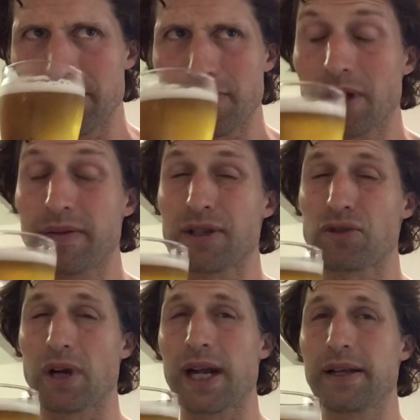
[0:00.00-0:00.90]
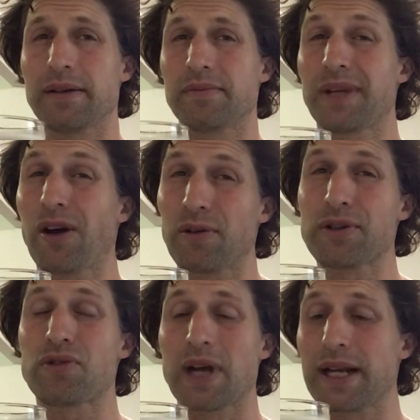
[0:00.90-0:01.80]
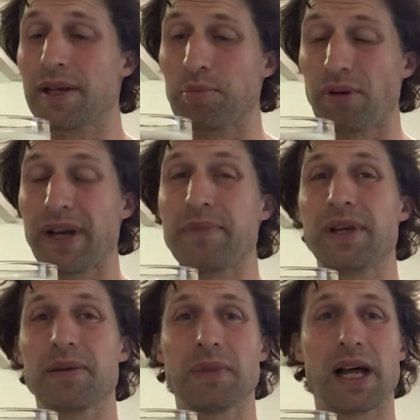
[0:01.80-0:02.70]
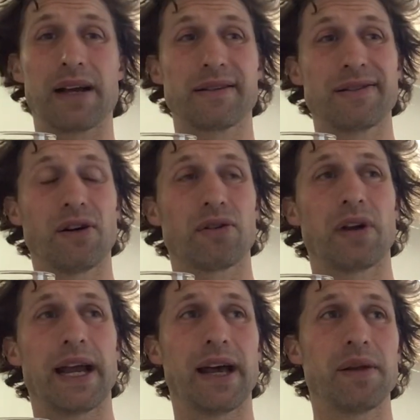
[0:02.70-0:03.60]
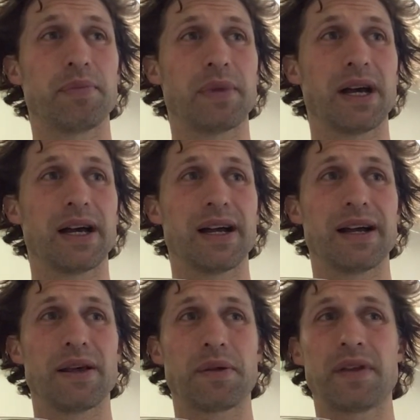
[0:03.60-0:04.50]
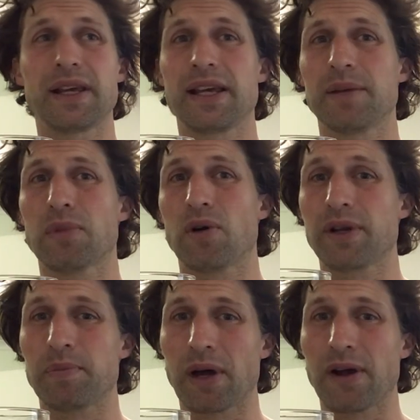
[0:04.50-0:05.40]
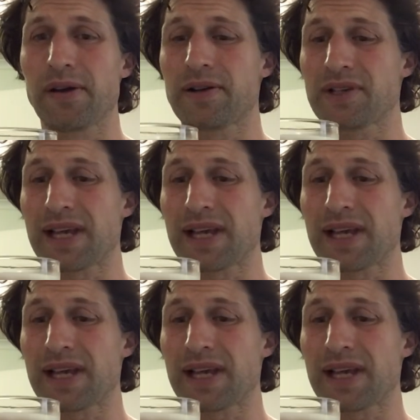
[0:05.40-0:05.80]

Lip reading: the old Australian premium lagers, not Crown, thinking more your Bogues,